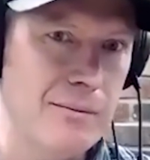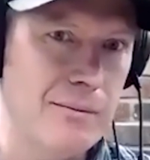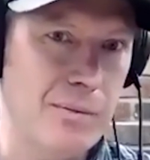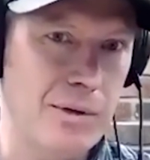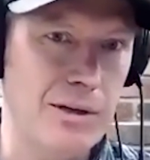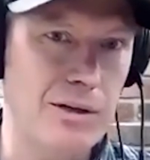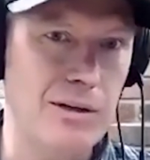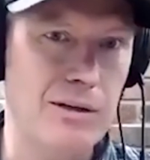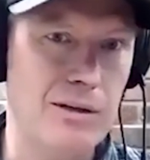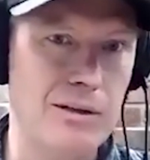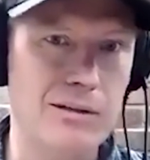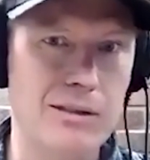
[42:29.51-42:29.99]

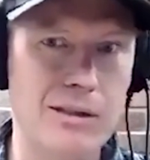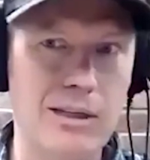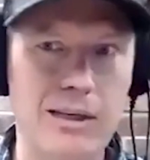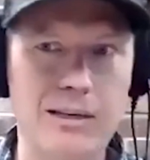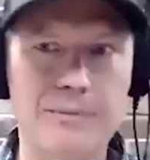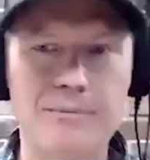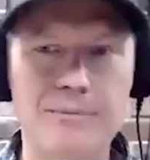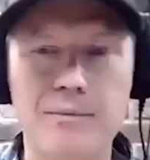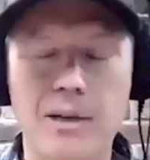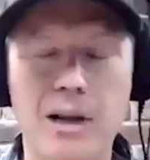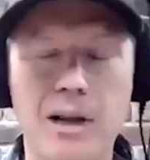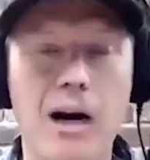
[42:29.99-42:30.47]
Peter,
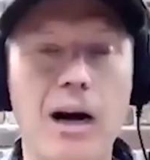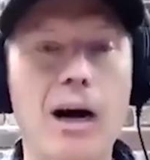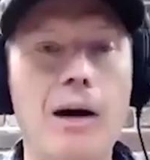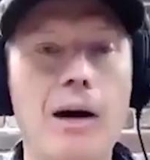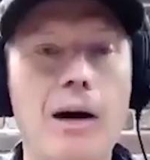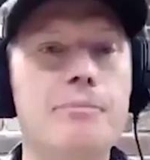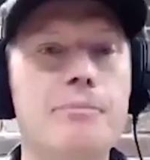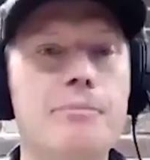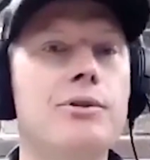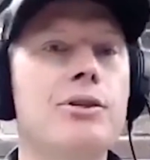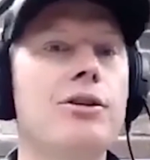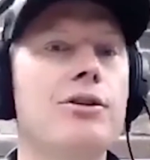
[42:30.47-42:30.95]
say
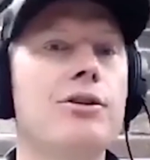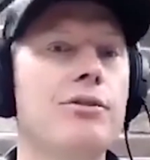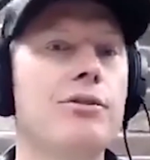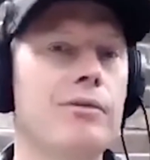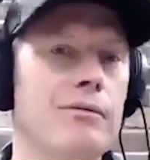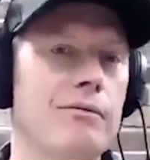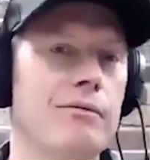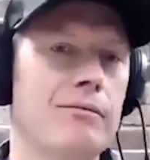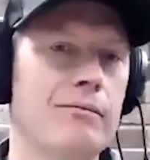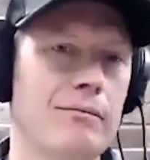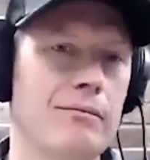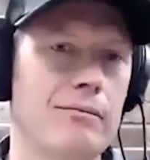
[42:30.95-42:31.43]
up to. You know
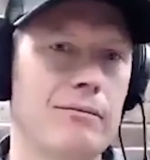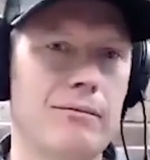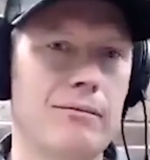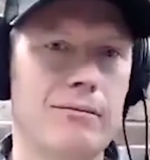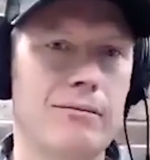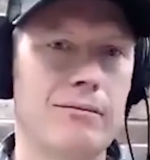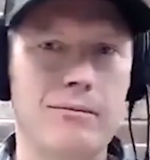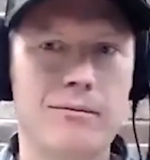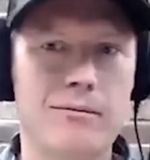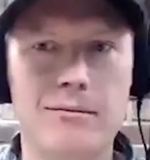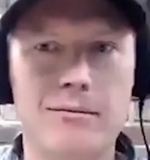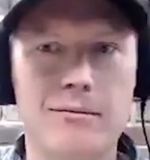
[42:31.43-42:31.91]

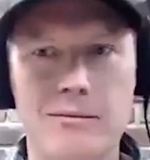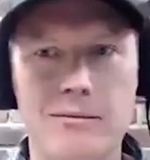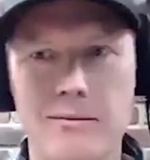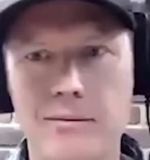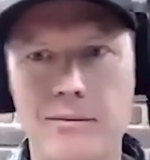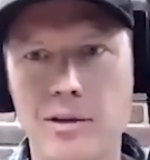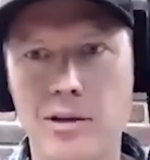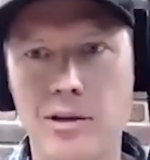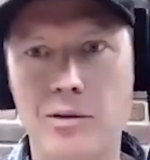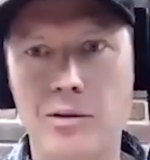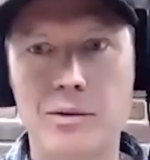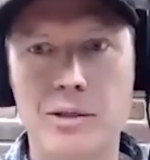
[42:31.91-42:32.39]

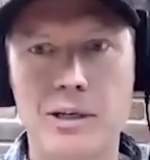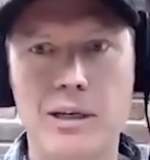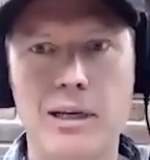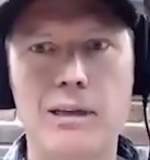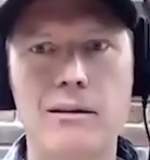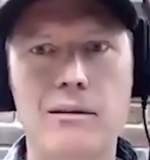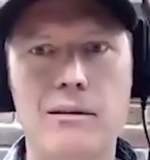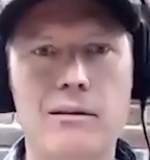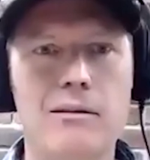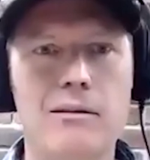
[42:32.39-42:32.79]
what I'm saying?